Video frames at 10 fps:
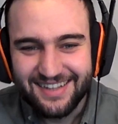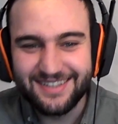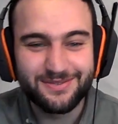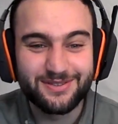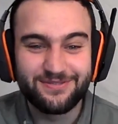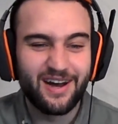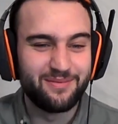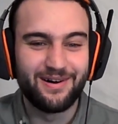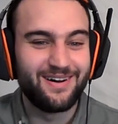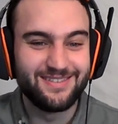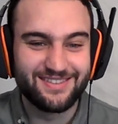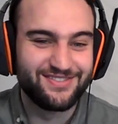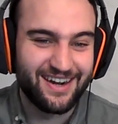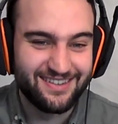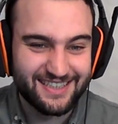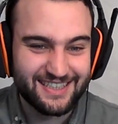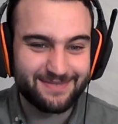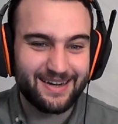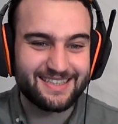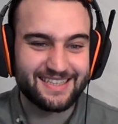This was far more wholesome than I was
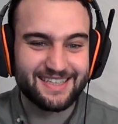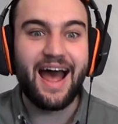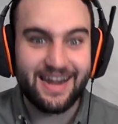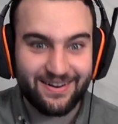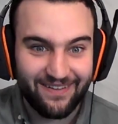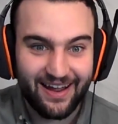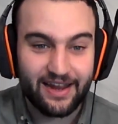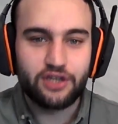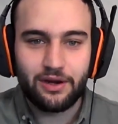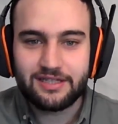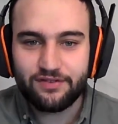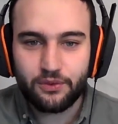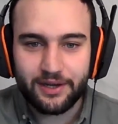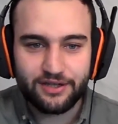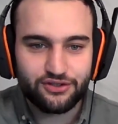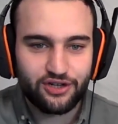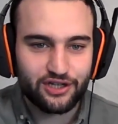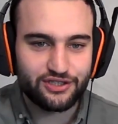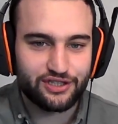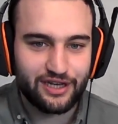expecting. Anyway, so let's have a quick
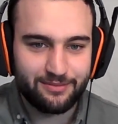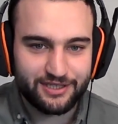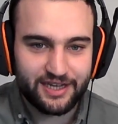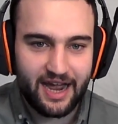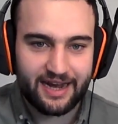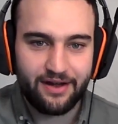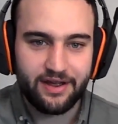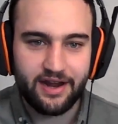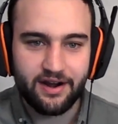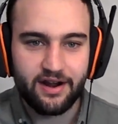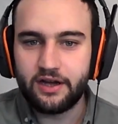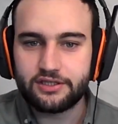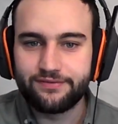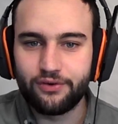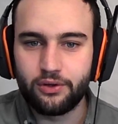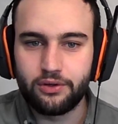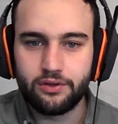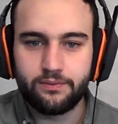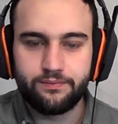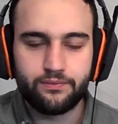introduction to the Liberty Hangout here. First of
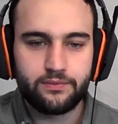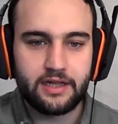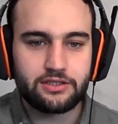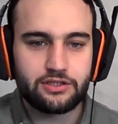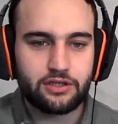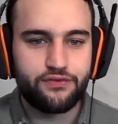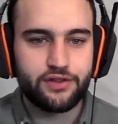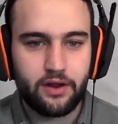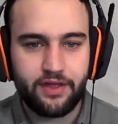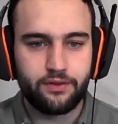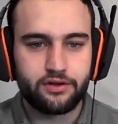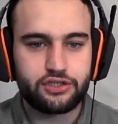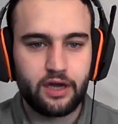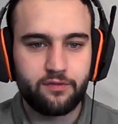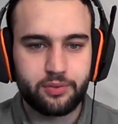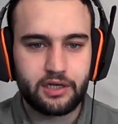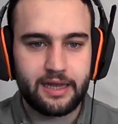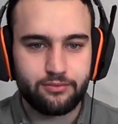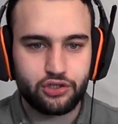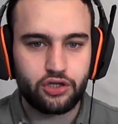all, let's go for their
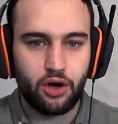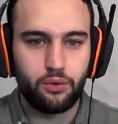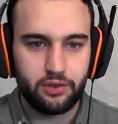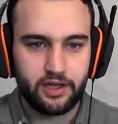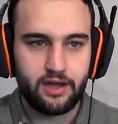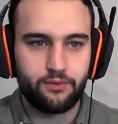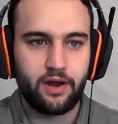self-proclaimed goal here,